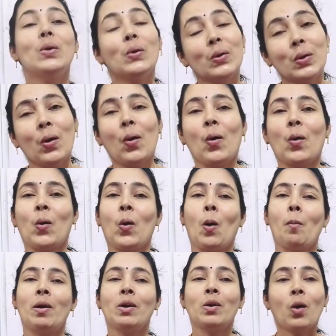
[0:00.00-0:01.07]
You know,
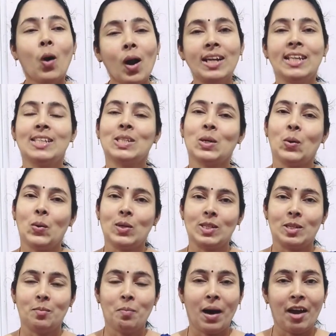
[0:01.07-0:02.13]
common cold is
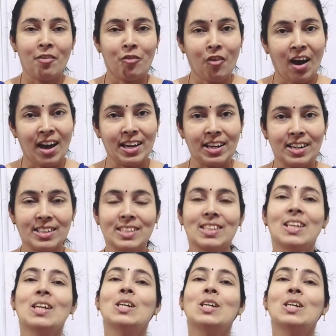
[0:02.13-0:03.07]
caused by virus.